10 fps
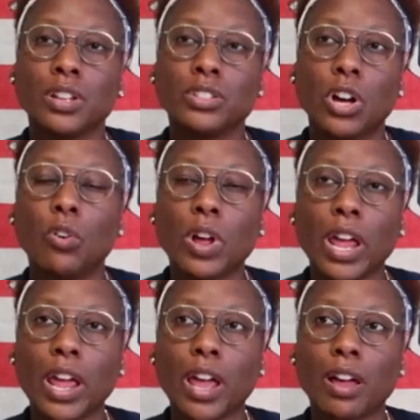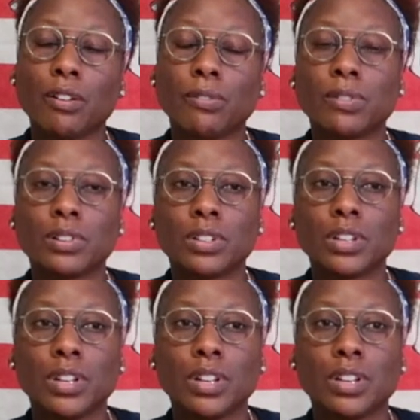don't have
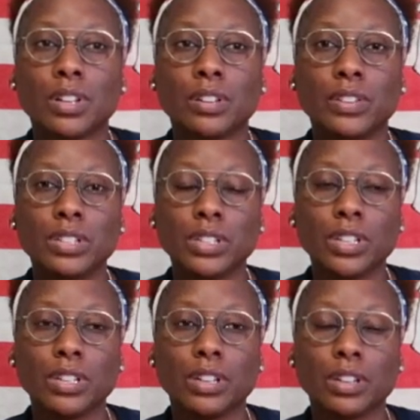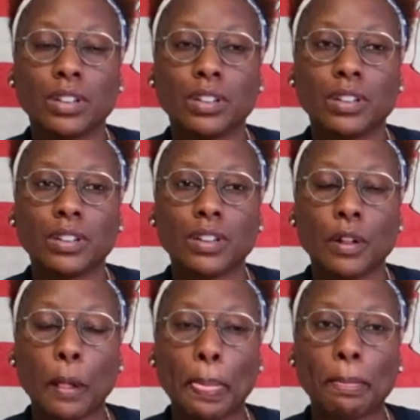the
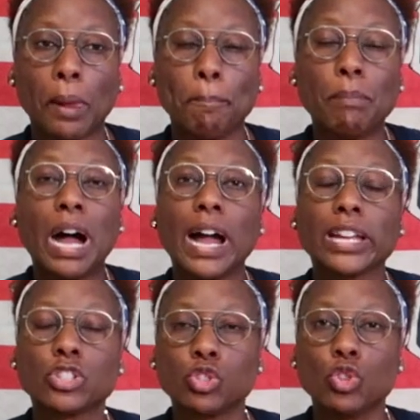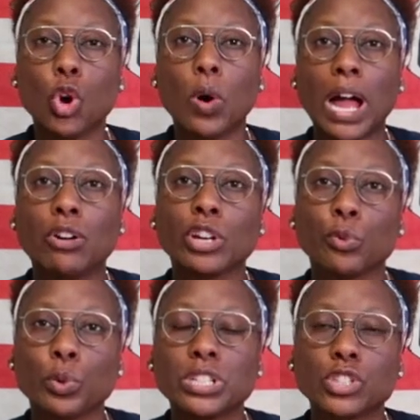mind to go out
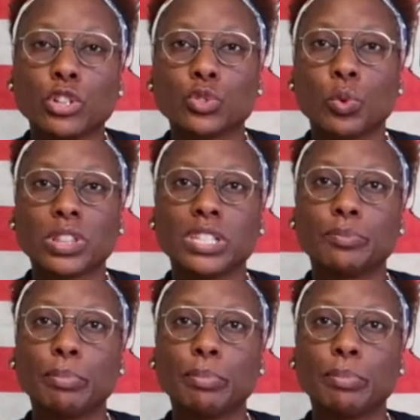and research what these